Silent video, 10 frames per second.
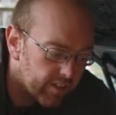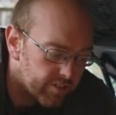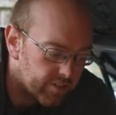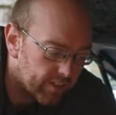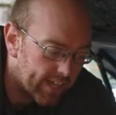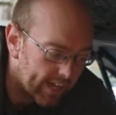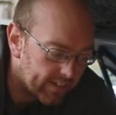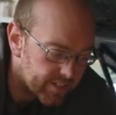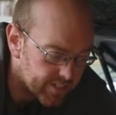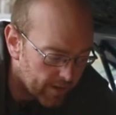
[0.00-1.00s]
So that
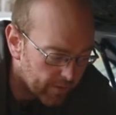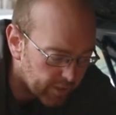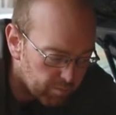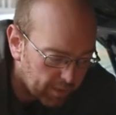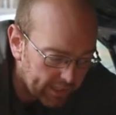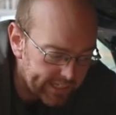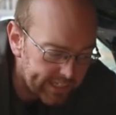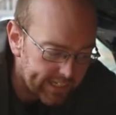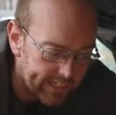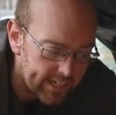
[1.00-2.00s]
is now a
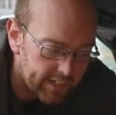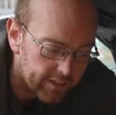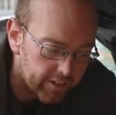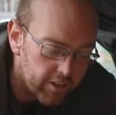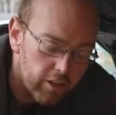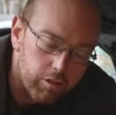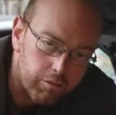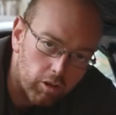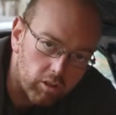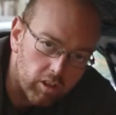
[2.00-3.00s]
completely linear
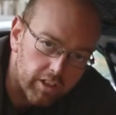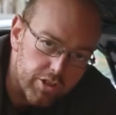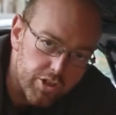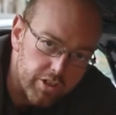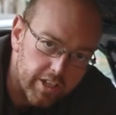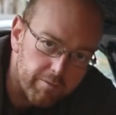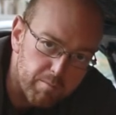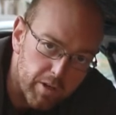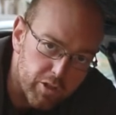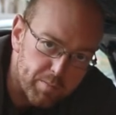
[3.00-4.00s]
throttle and it should give
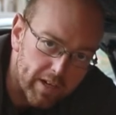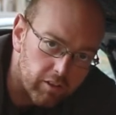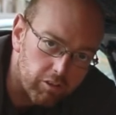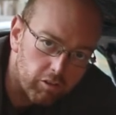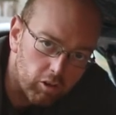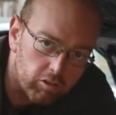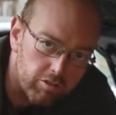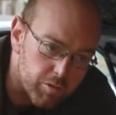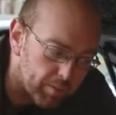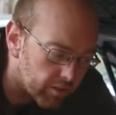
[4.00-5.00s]
much better throttle
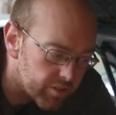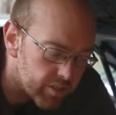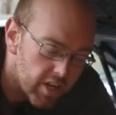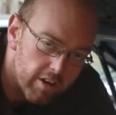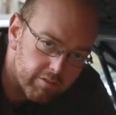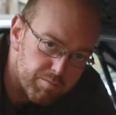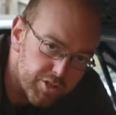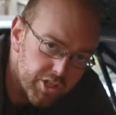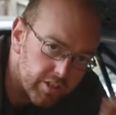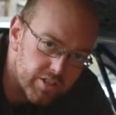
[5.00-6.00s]
response from
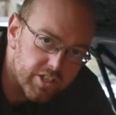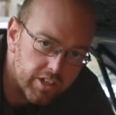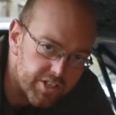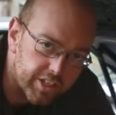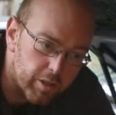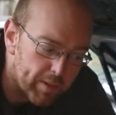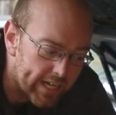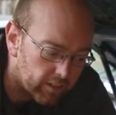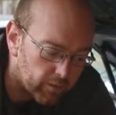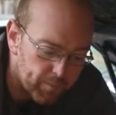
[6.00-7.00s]
just touching the
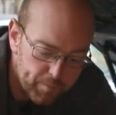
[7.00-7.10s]
pedal.